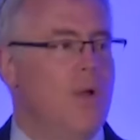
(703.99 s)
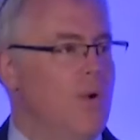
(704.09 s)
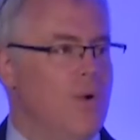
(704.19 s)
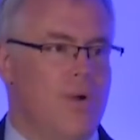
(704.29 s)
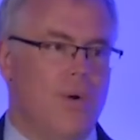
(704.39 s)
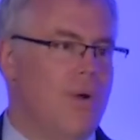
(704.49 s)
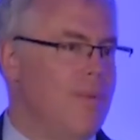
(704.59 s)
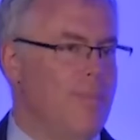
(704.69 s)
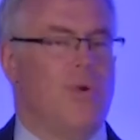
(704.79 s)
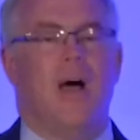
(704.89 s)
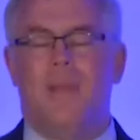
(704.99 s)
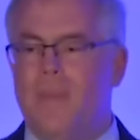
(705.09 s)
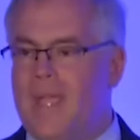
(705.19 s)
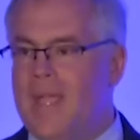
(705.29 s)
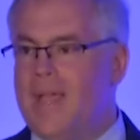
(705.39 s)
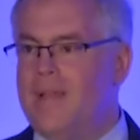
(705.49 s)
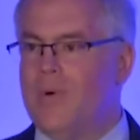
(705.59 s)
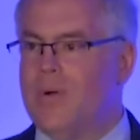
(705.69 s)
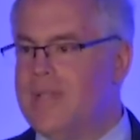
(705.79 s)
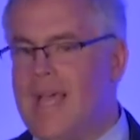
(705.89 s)
or broadband,
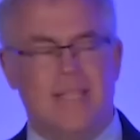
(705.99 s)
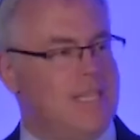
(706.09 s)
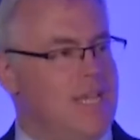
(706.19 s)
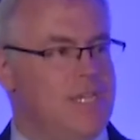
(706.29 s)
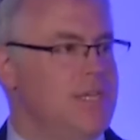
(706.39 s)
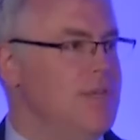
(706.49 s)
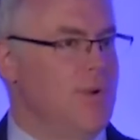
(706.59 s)
or taxation,